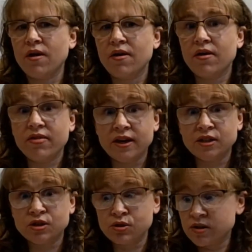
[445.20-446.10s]
they
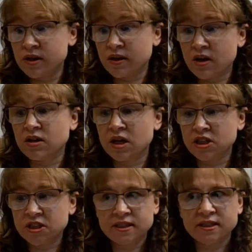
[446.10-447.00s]
do their collage,
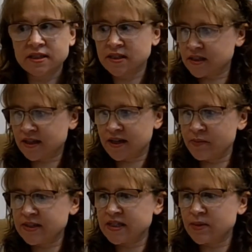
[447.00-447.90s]
because it can be
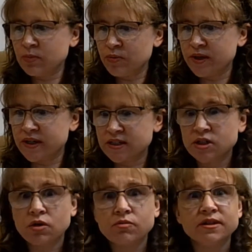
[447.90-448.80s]
simple, but it's
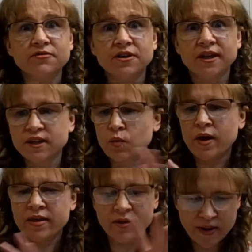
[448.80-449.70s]
so different, like the way
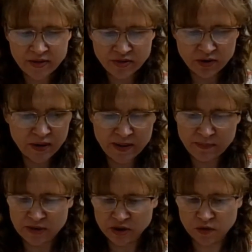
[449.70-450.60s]
they paint their
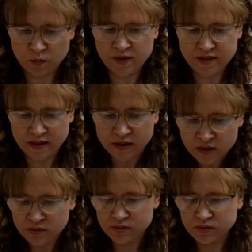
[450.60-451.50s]
papers or what they
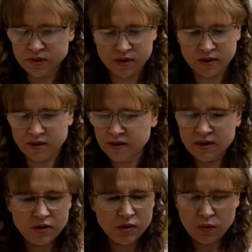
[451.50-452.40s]
use
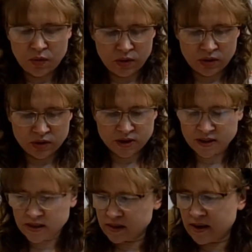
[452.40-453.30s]
or
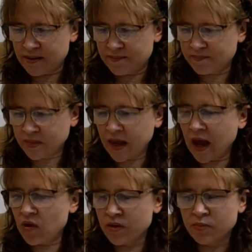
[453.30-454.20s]
just how
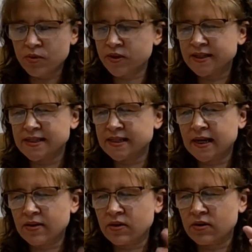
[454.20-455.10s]
they put things
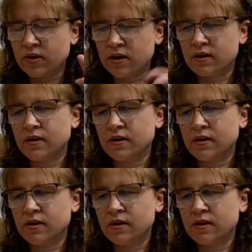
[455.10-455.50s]
together.